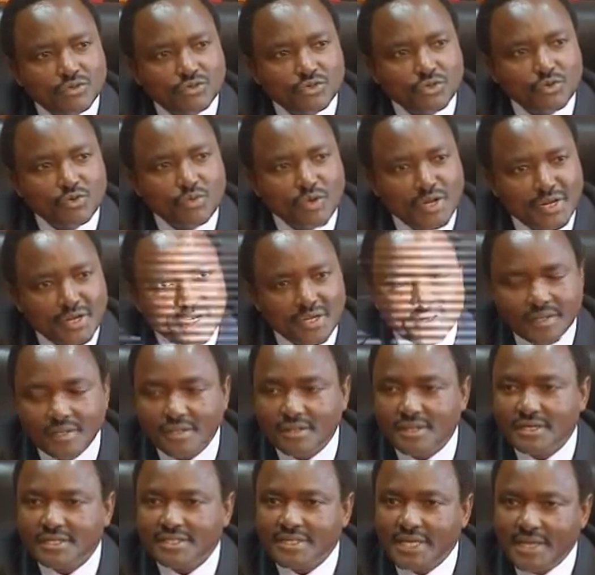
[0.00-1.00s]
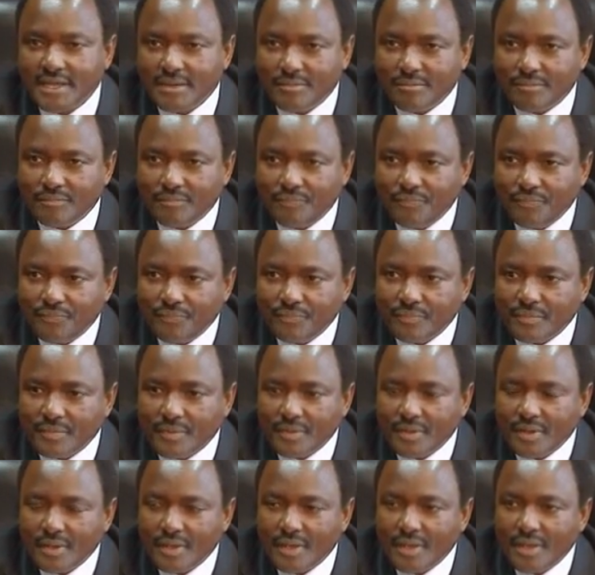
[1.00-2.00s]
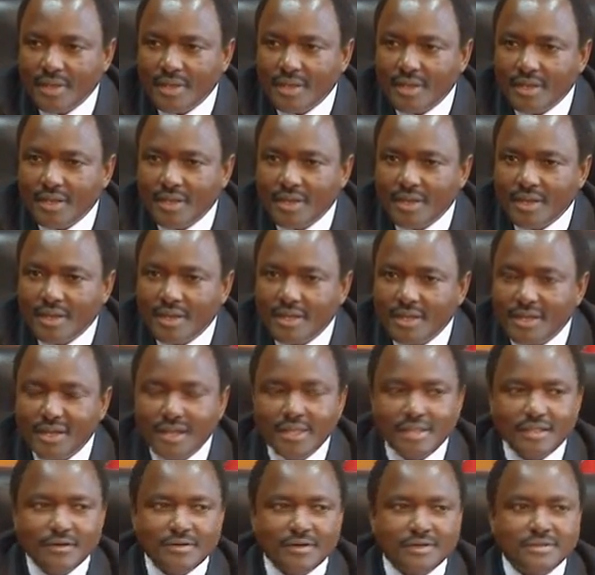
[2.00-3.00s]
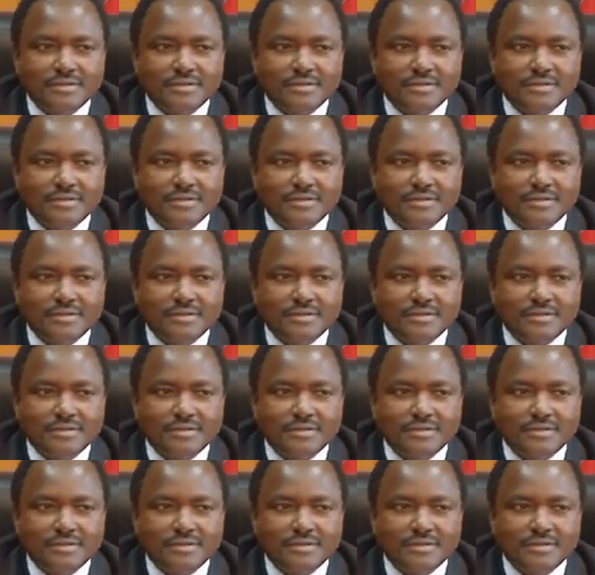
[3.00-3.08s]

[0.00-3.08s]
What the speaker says: which we wanted at the time. In other